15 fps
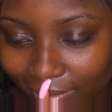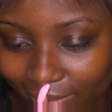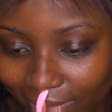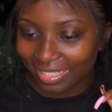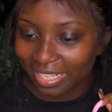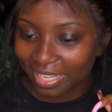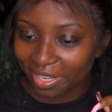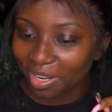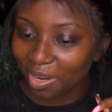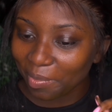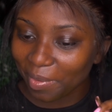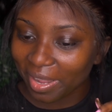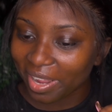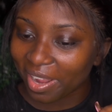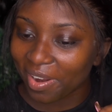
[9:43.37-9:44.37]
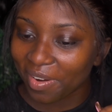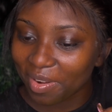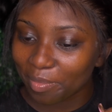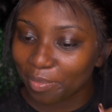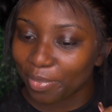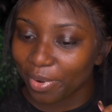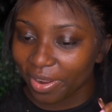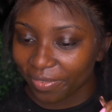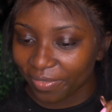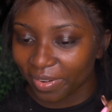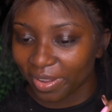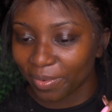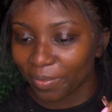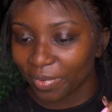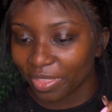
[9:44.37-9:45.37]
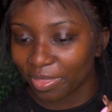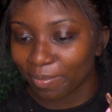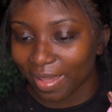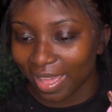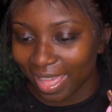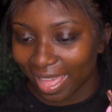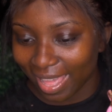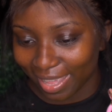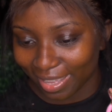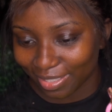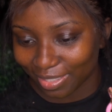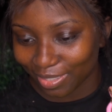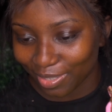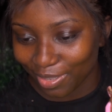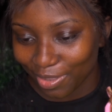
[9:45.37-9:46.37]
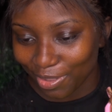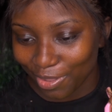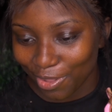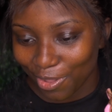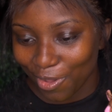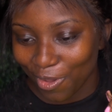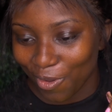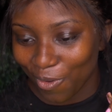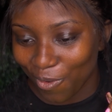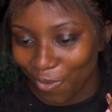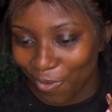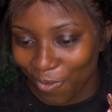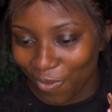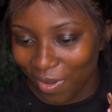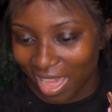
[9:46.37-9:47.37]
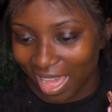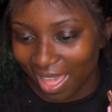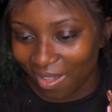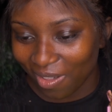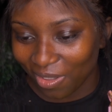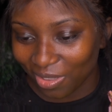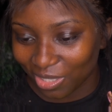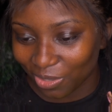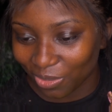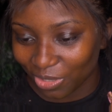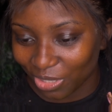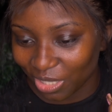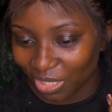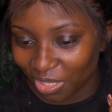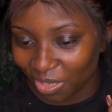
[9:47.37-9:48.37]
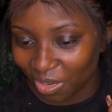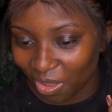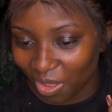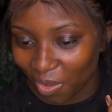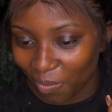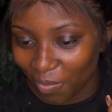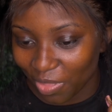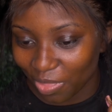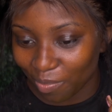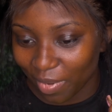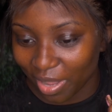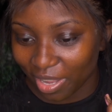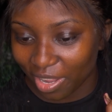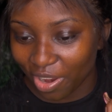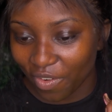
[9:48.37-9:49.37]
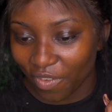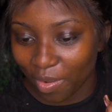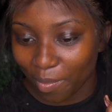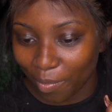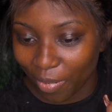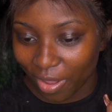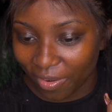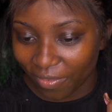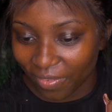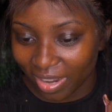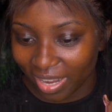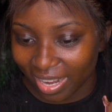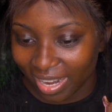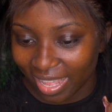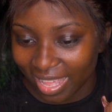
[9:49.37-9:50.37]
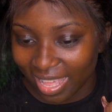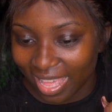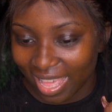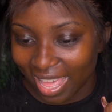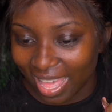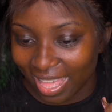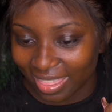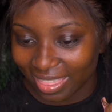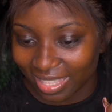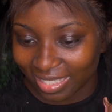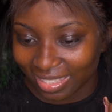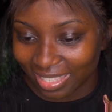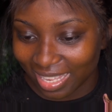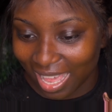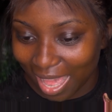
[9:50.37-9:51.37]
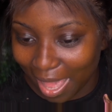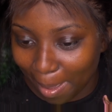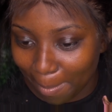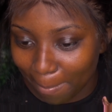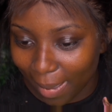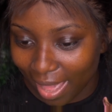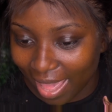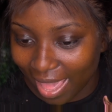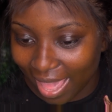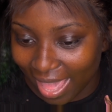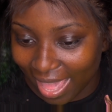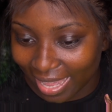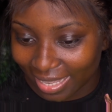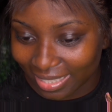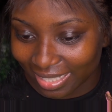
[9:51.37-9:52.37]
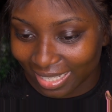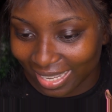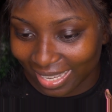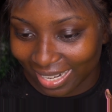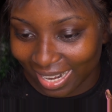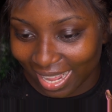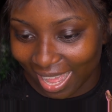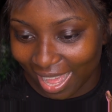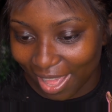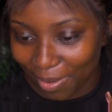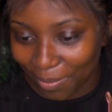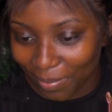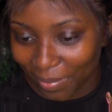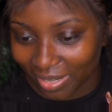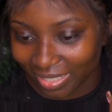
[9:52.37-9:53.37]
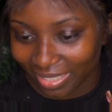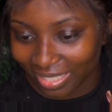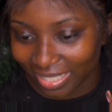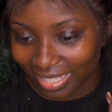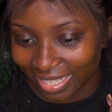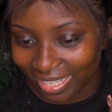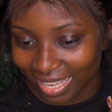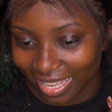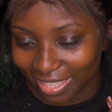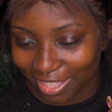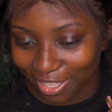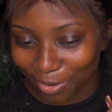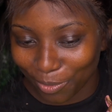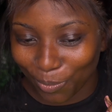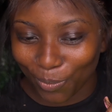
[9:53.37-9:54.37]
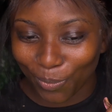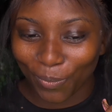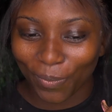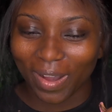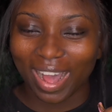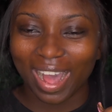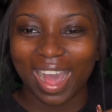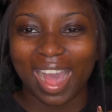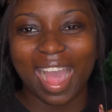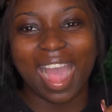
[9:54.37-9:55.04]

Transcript: Cheated on my current boyfriend with my ex, who I also cheated on with my current boyfriend at the time my ex and I were together. What?